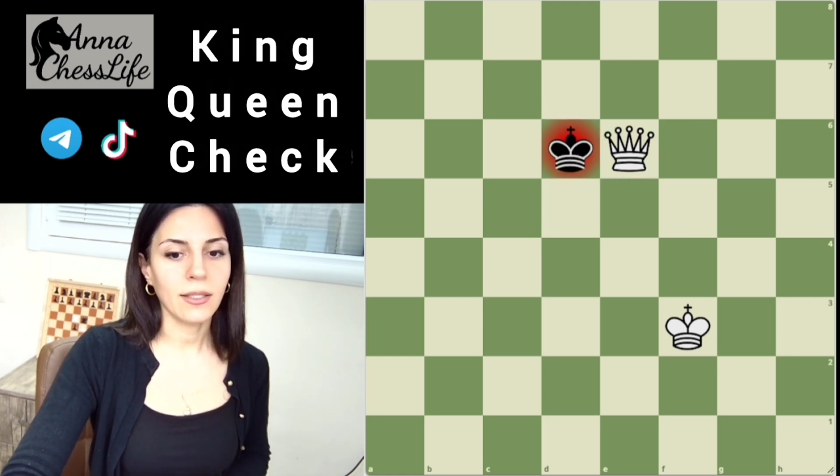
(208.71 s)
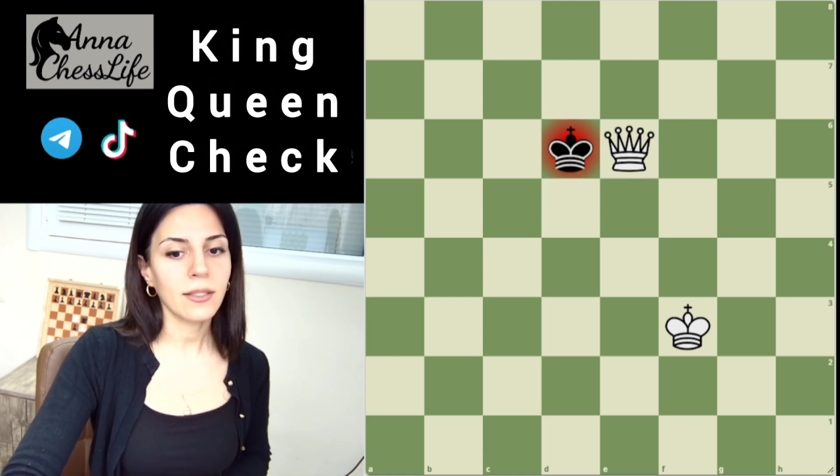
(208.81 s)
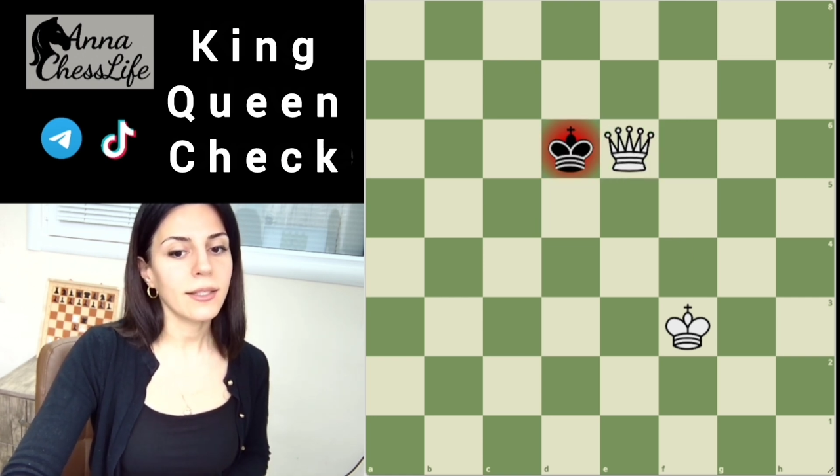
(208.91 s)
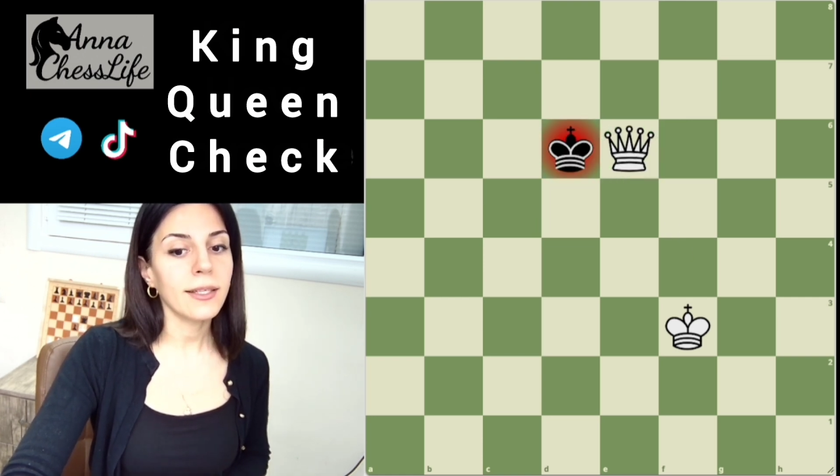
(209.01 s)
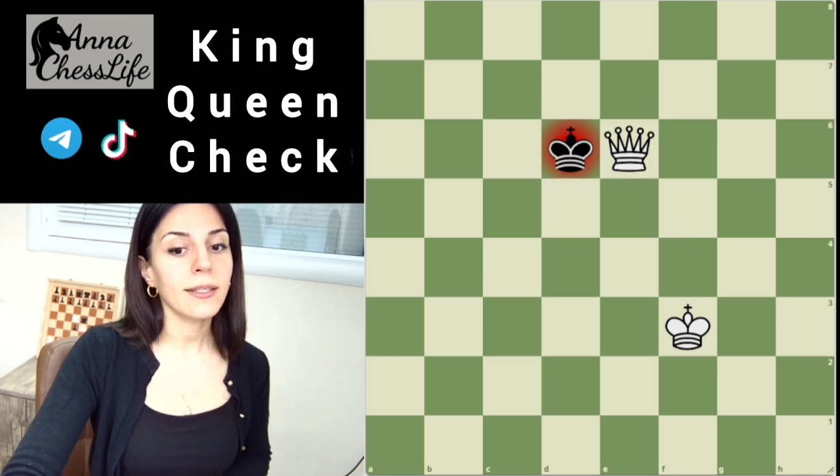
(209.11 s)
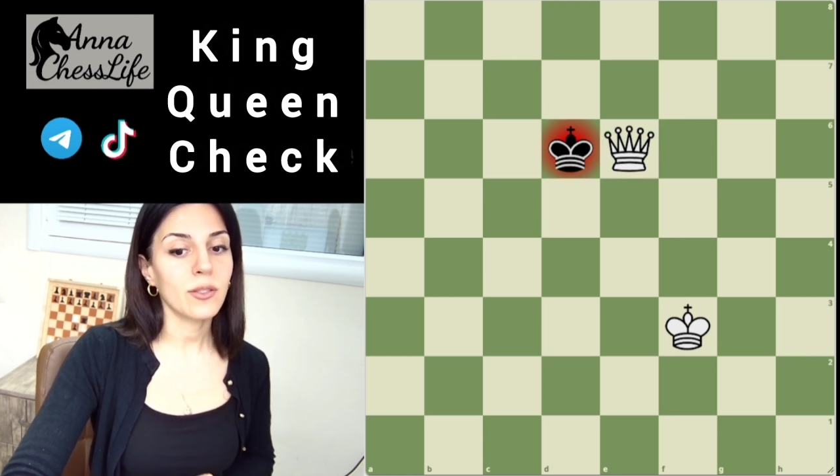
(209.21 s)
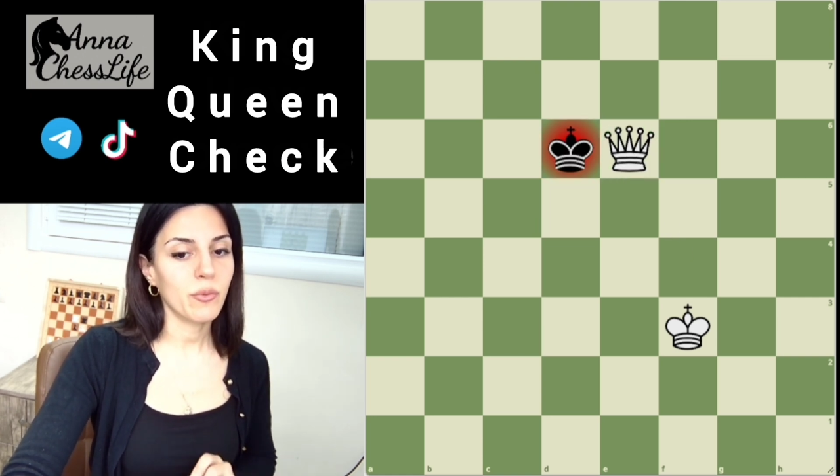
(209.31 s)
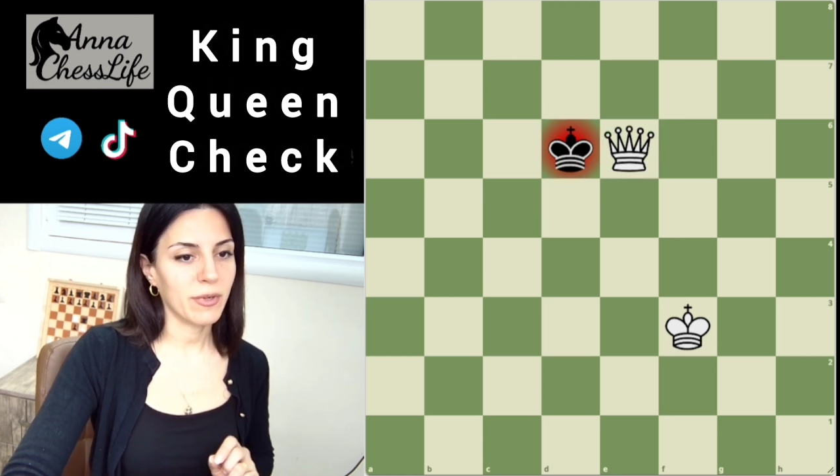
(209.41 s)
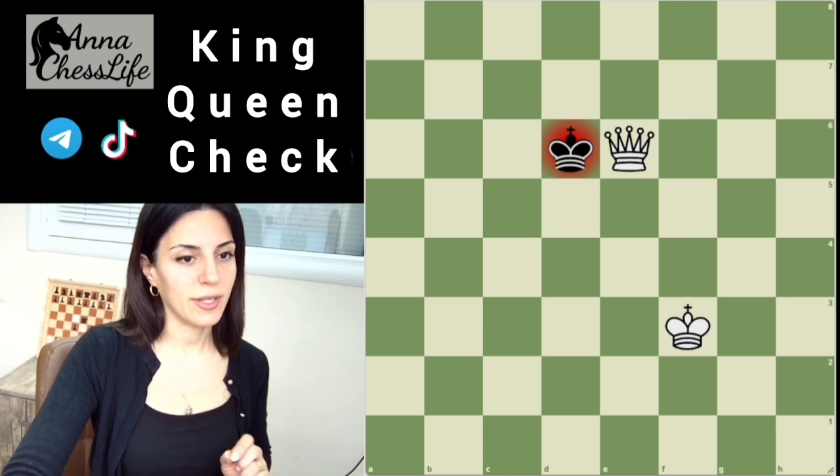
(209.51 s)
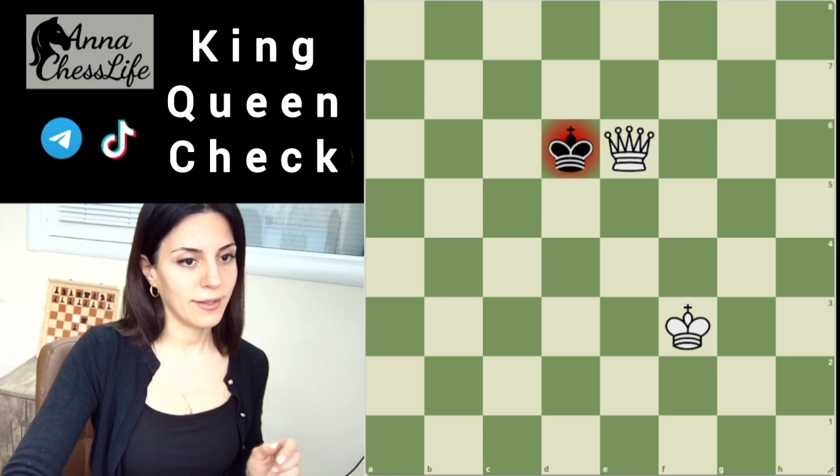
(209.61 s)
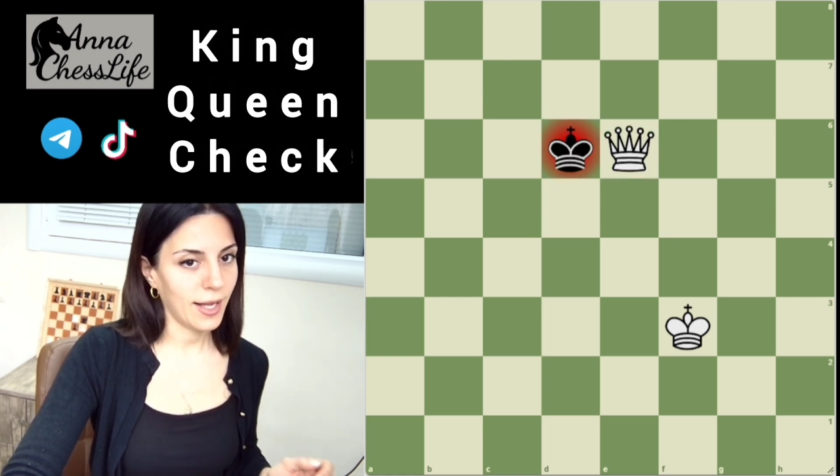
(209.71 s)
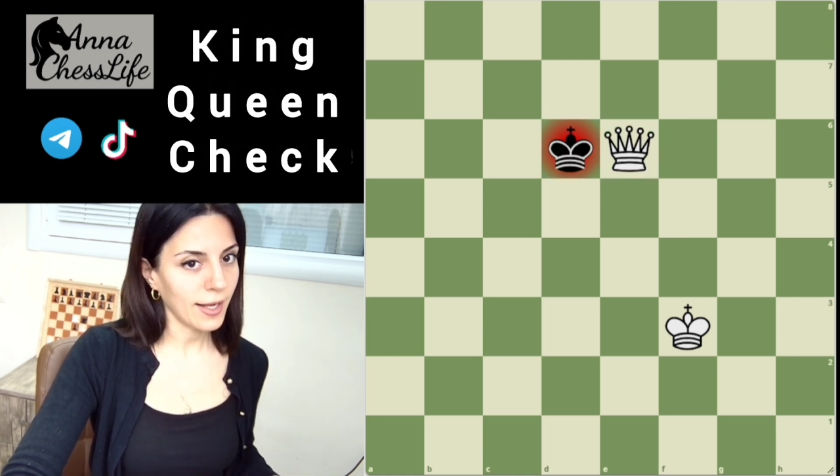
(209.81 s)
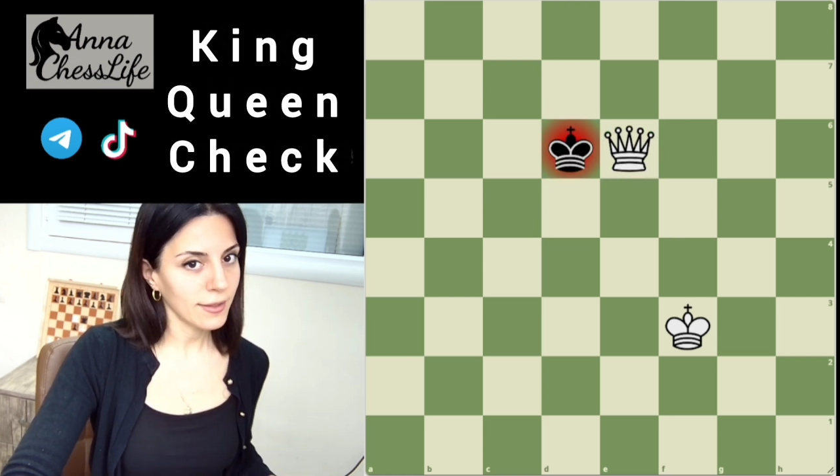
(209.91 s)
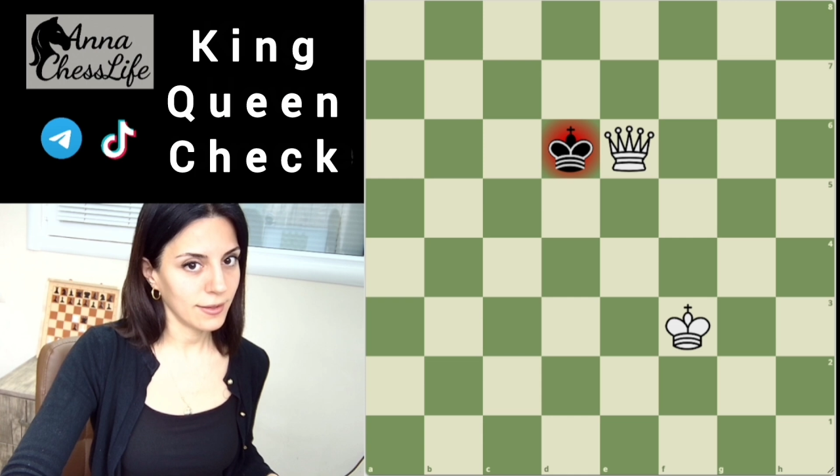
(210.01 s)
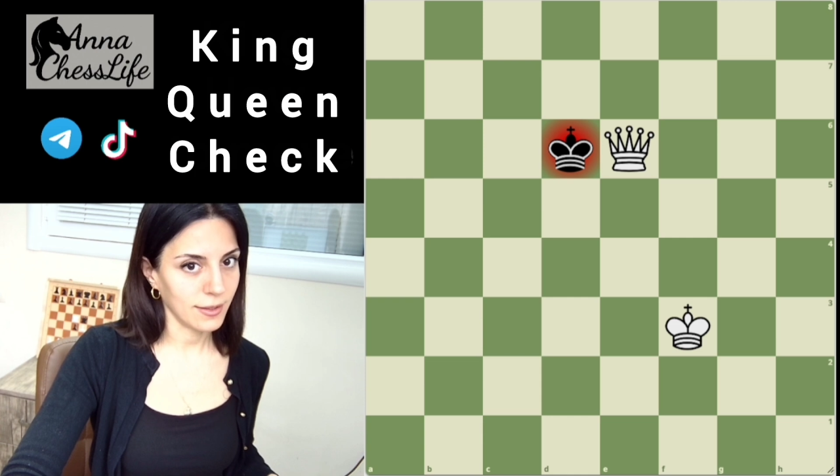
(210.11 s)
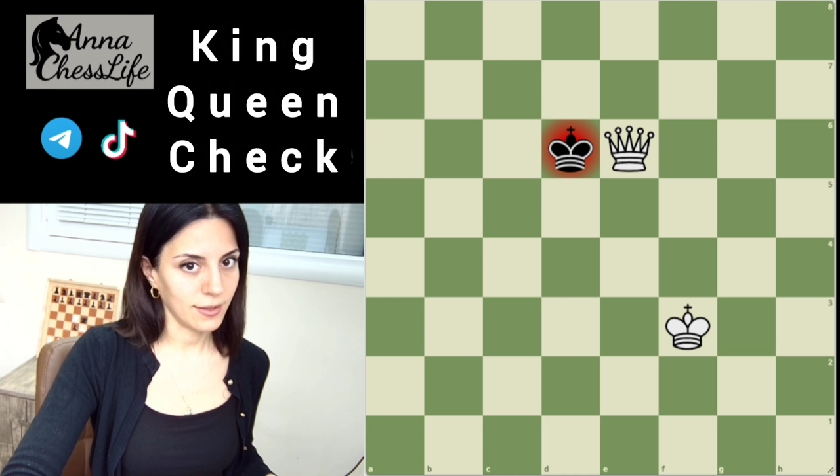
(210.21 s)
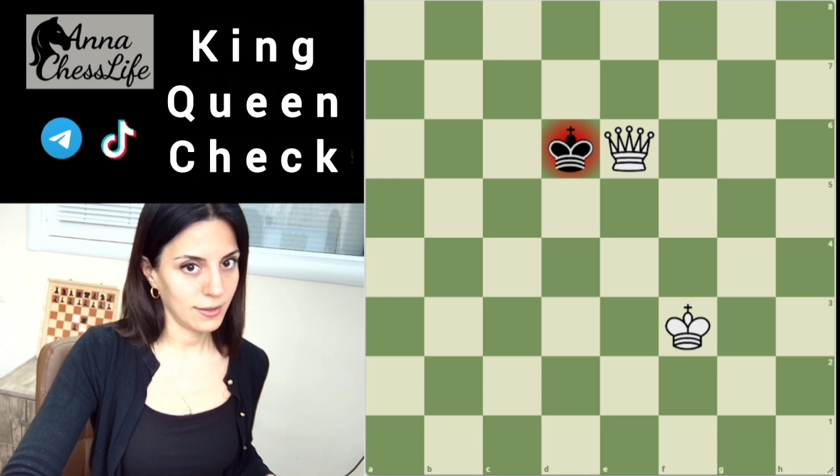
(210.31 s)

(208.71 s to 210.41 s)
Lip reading: is protected